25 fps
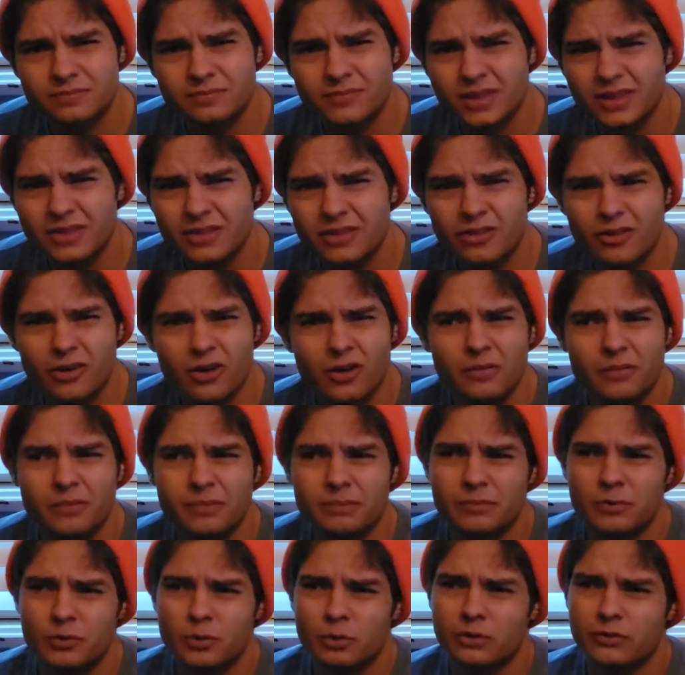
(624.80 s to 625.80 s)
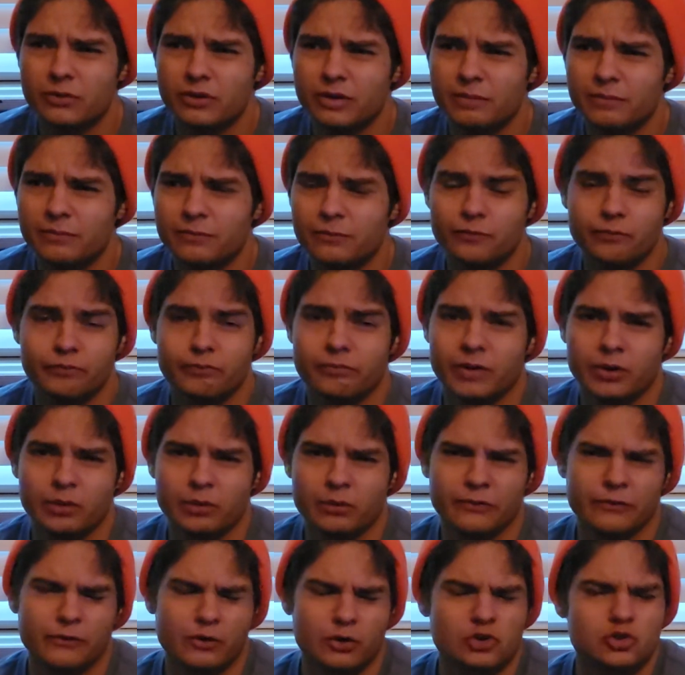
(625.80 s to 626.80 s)
is this all sort of a
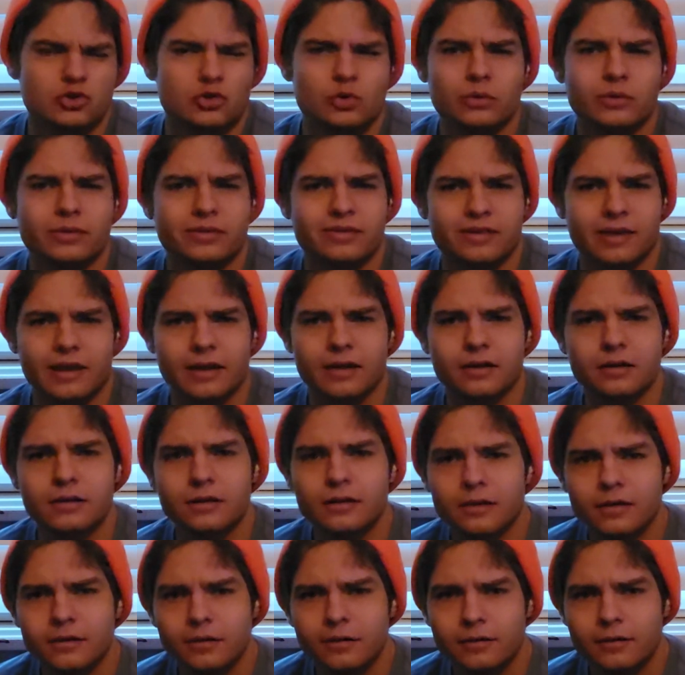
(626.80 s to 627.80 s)
virtual insanity?